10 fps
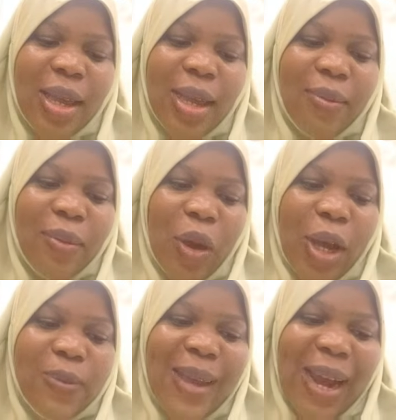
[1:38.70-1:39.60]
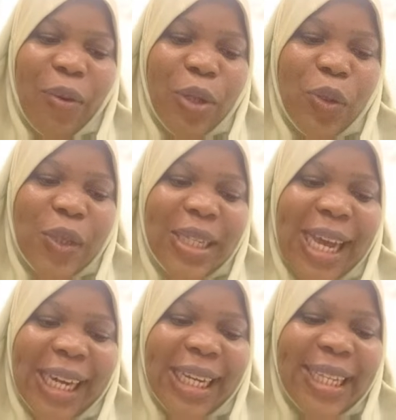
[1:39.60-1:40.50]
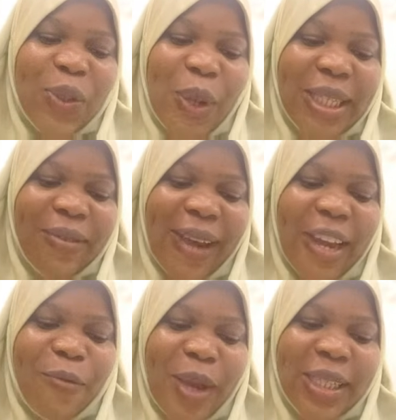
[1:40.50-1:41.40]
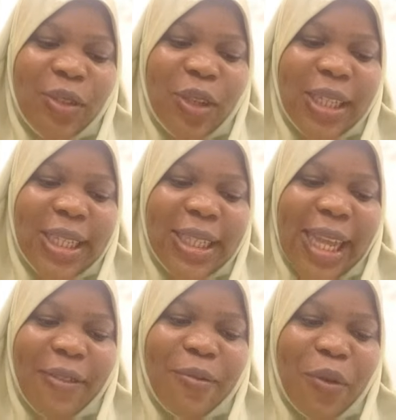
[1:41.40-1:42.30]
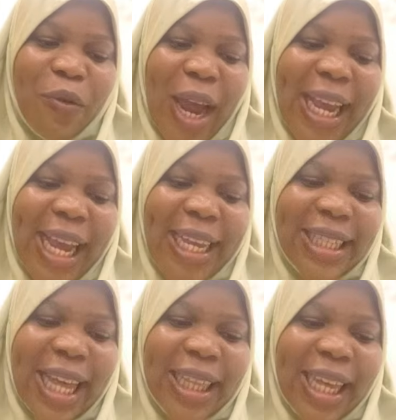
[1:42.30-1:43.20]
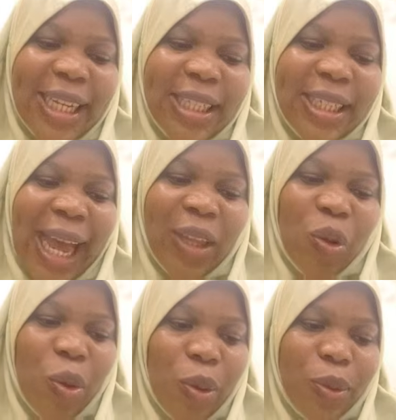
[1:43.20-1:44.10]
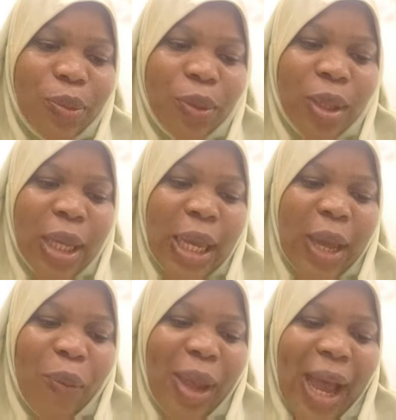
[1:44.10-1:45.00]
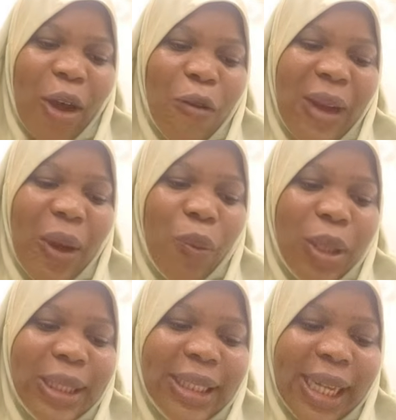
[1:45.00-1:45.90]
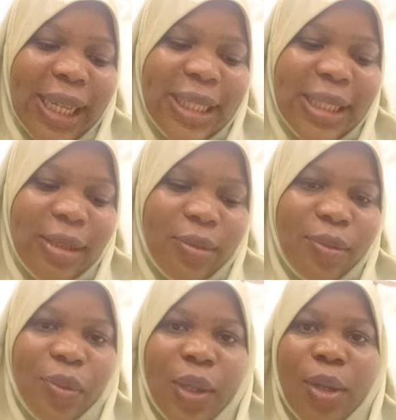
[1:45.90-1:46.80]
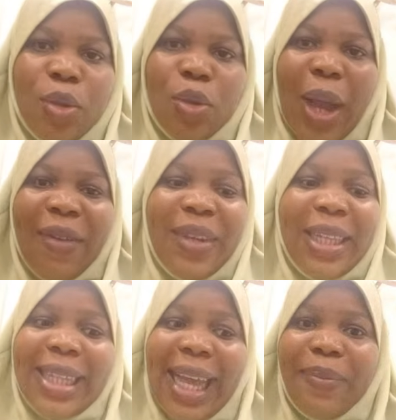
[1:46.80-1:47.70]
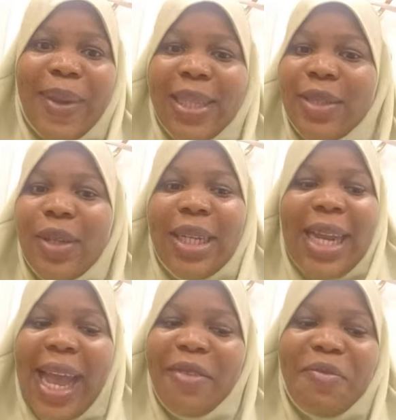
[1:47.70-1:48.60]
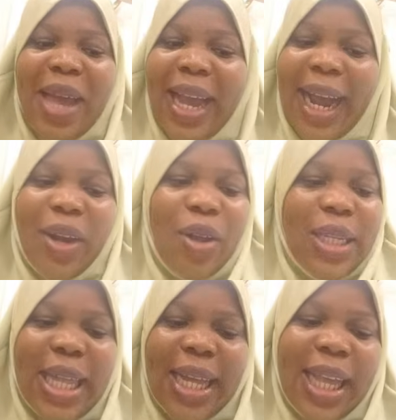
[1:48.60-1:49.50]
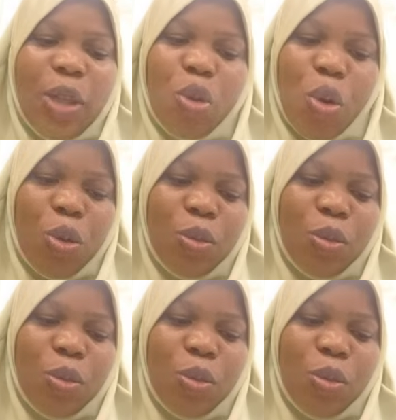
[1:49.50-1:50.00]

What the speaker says: Because me, I want to see at least 25 persons on this live before I get started at all. We are over 130. So having 10 persons on the live, me, I cannot start at all.